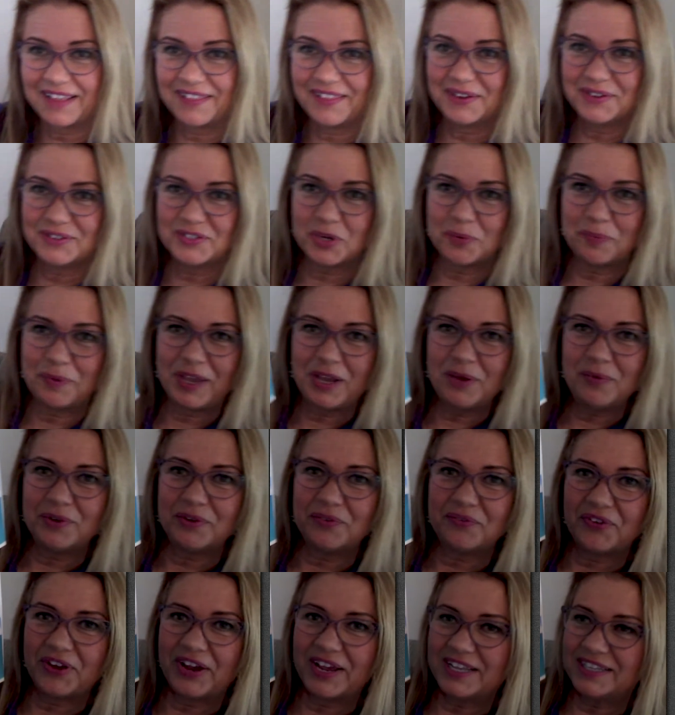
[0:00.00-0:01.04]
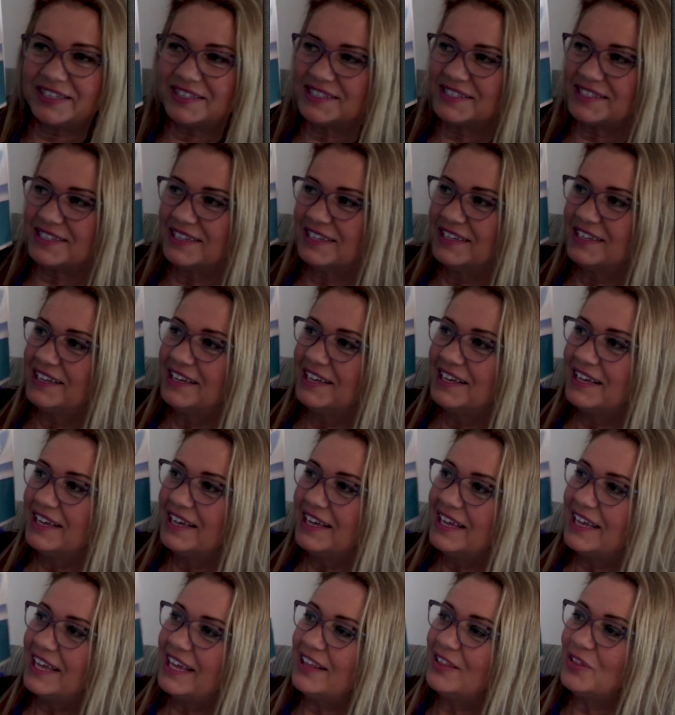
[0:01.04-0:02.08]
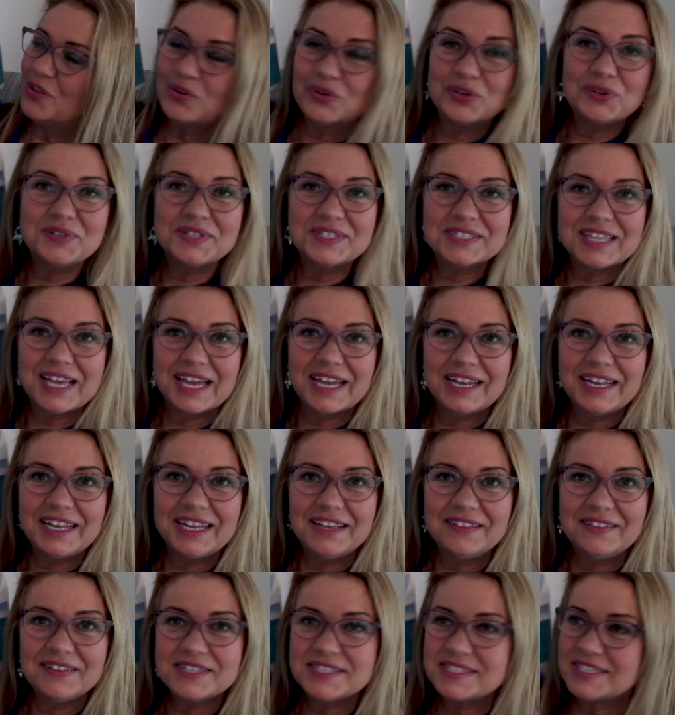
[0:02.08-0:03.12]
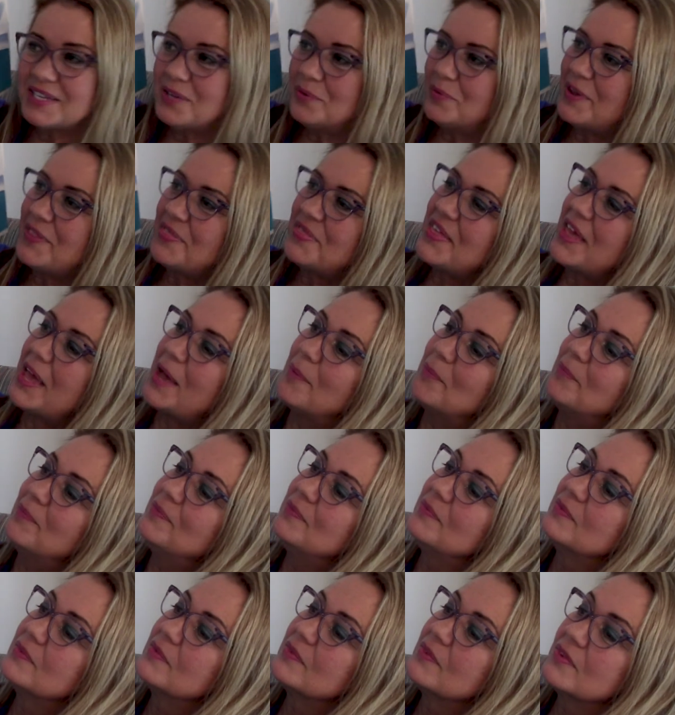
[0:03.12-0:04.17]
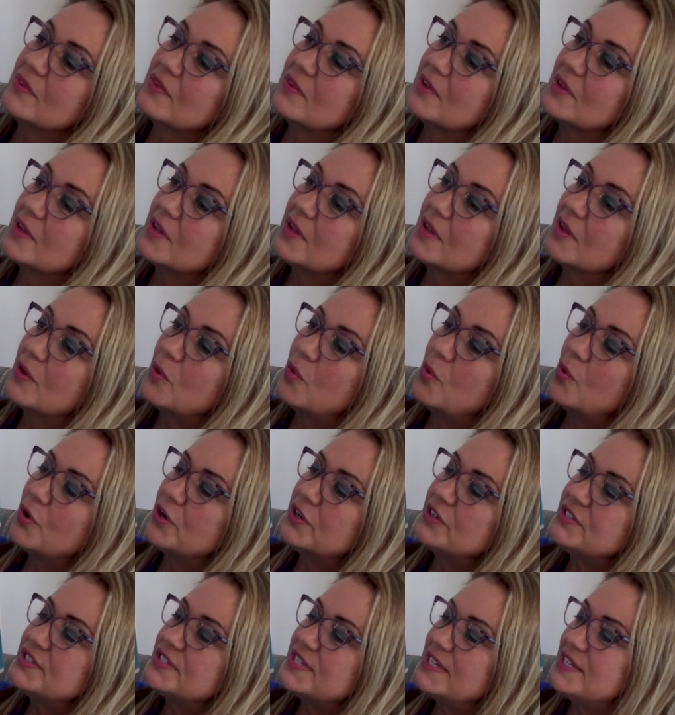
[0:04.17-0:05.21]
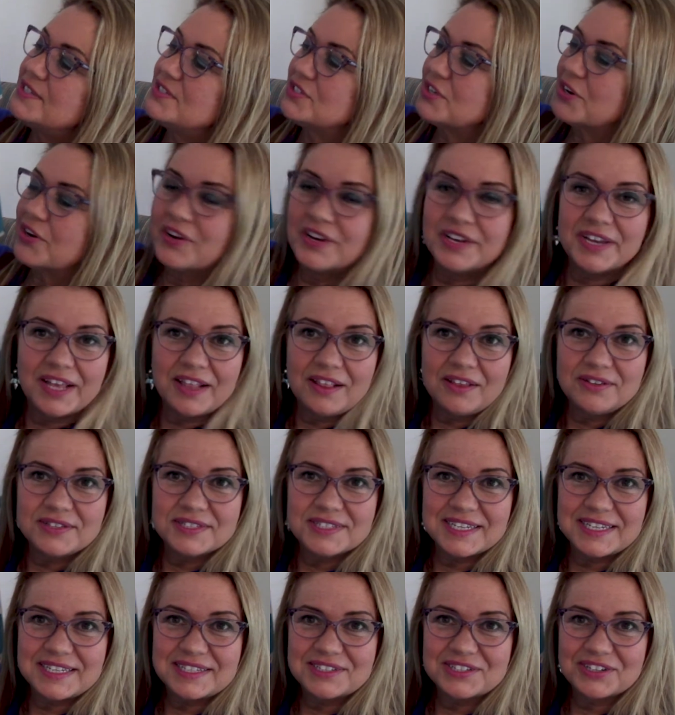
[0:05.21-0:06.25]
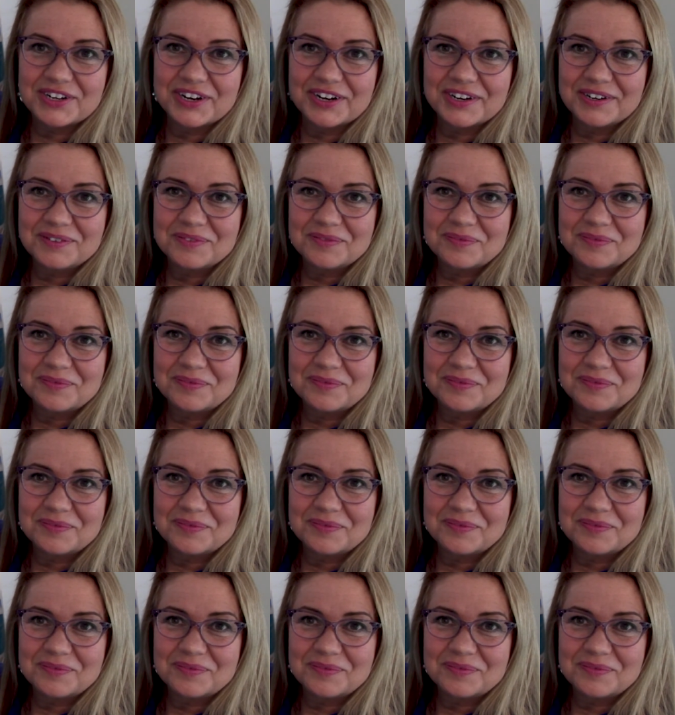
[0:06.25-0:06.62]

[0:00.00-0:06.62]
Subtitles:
There's our penguin friends. And look who's sliding in the sea with them. Orange sea star and yellow sea star.